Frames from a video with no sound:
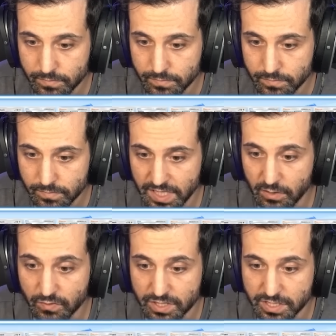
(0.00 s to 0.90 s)
They go
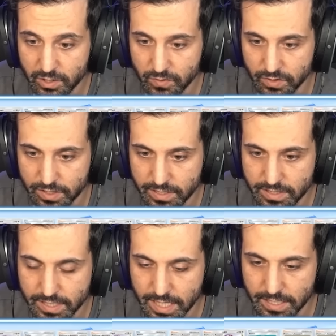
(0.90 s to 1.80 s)
for a silver
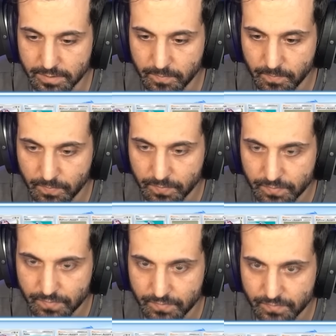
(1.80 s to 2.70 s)
instead.
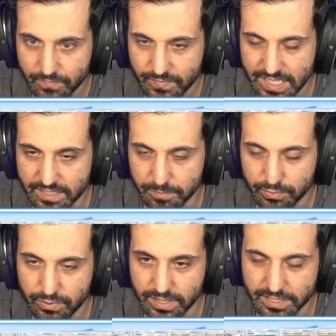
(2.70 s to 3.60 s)
That's a
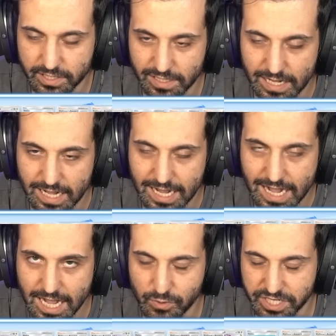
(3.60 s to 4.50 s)
pretty...
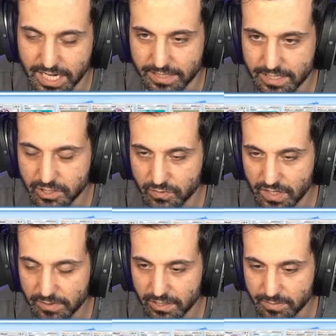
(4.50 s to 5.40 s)
I wish I had that silver.
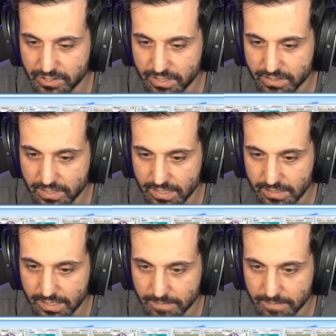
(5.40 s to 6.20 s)
I'm a little bit jealous, not gonna lie.